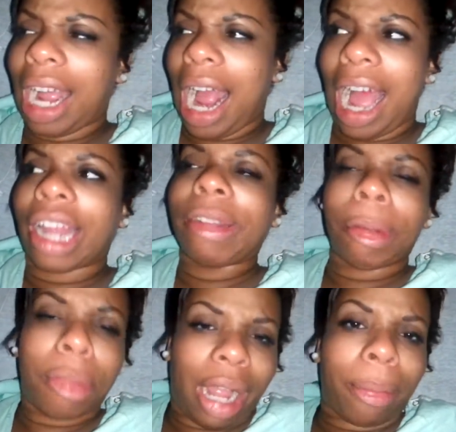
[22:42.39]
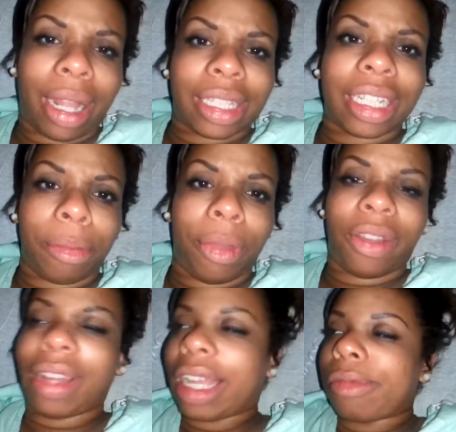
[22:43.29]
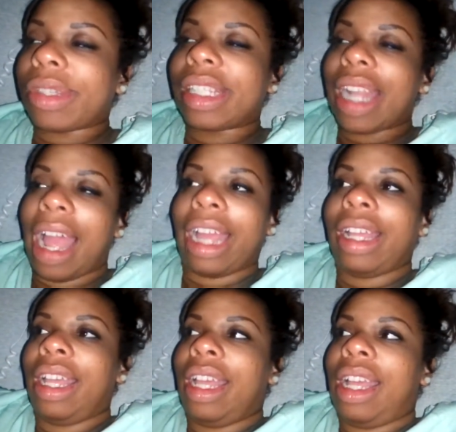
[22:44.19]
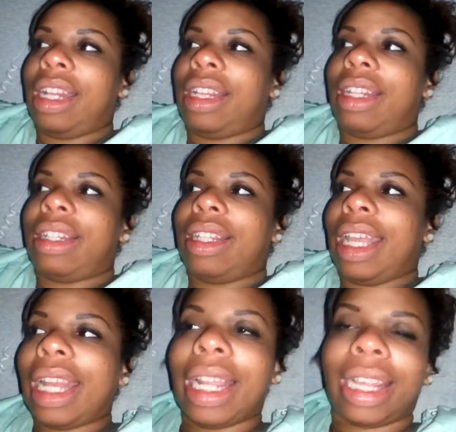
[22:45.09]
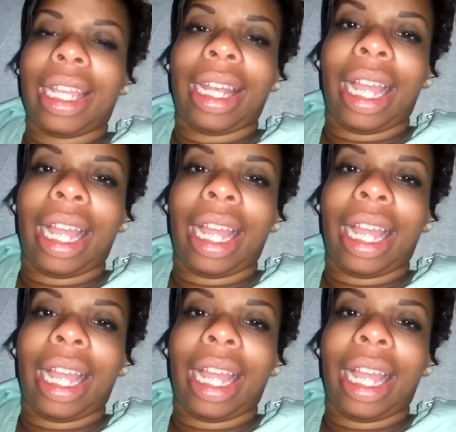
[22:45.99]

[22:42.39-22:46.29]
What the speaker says: I'm not about to get burnt. Like, it was not anything.